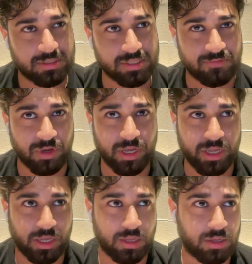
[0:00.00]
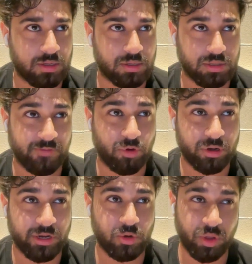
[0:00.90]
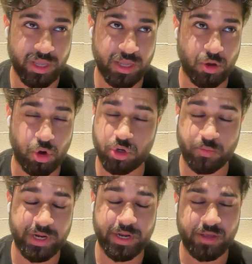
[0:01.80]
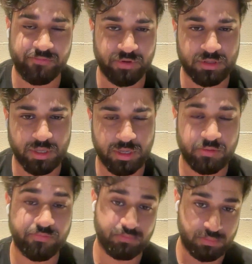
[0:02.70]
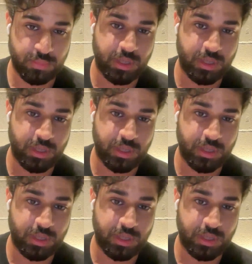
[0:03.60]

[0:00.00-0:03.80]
This is why they wanted to automate everything